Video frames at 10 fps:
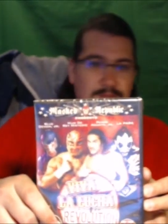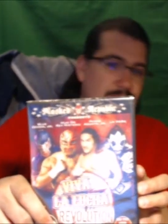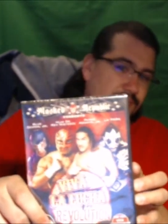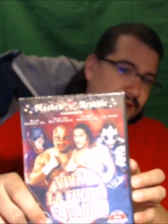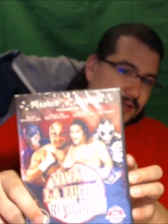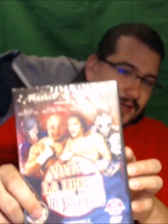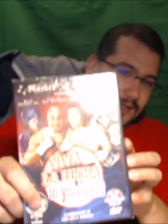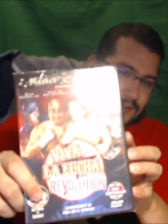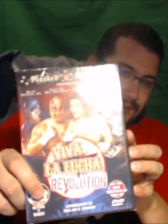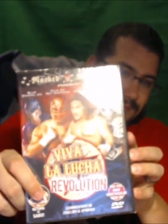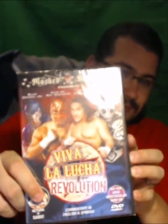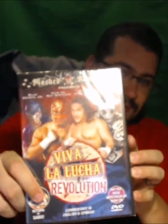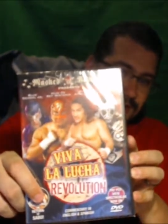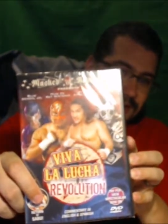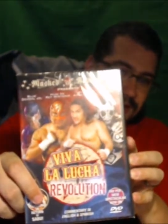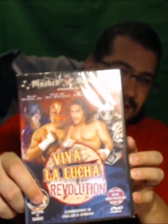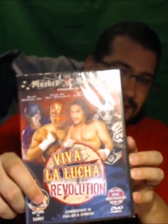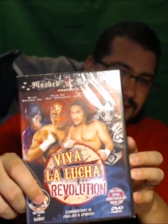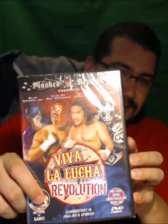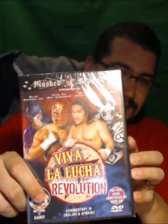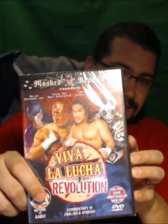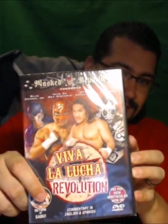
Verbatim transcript: Pretty awesome, pretty awesome.